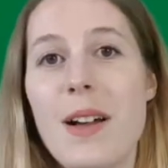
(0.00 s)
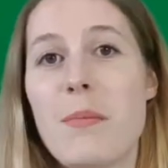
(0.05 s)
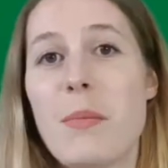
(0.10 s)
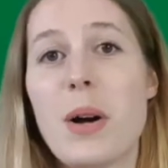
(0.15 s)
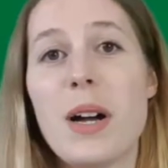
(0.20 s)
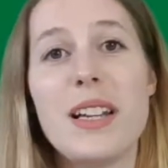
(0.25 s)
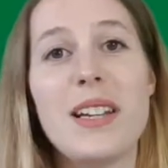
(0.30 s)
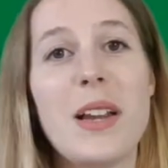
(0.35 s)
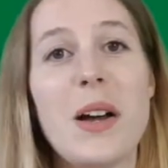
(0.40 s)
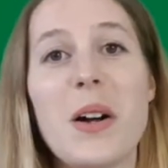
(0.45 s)

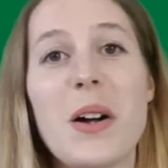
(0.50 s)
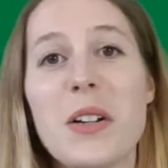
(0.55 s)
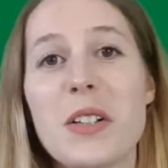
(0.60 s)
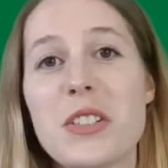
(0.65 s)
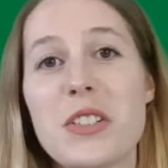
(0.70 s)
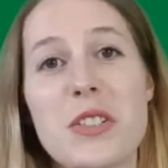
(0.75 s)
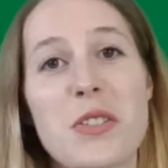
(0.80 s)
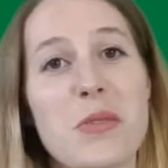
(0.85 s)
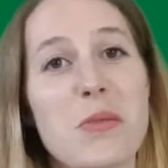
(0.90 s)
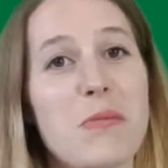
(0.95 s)
by
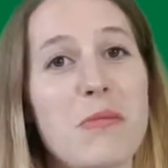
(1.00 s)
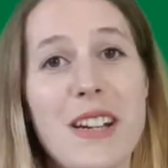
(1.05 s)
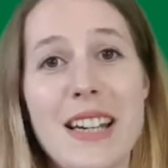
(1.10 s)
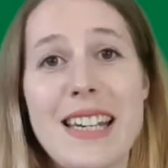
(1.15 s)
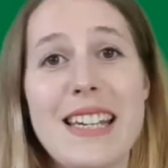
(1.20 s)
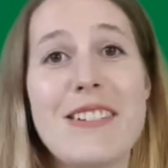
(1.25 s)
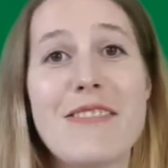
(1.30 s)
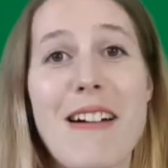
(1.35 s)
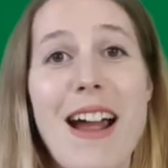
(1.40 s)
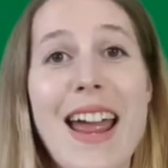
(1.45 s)
large
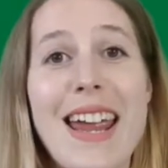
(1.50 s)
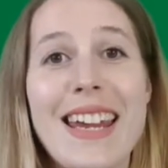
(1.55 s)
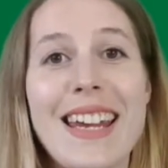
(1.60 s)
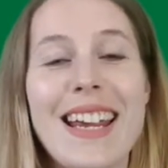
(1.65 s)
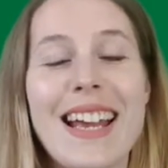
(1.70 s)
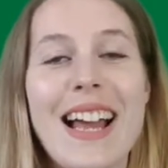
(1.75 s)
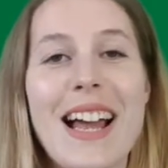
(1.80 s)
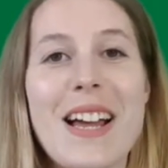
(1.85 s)
really great,